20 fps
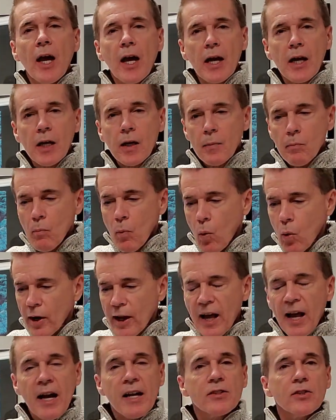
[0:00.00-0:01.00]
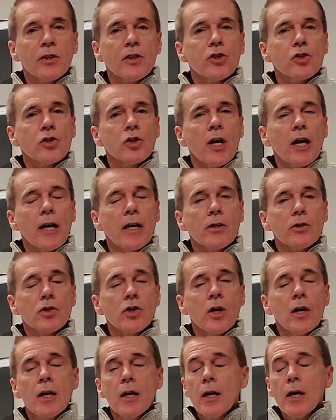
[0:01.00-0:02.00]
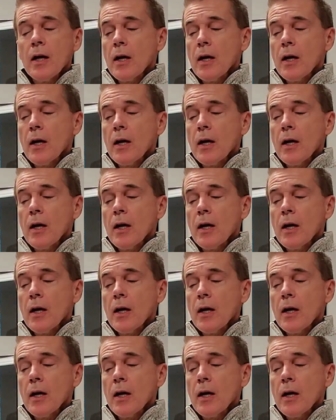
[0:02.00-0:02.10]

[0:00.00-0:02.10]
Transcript: and more gas exchange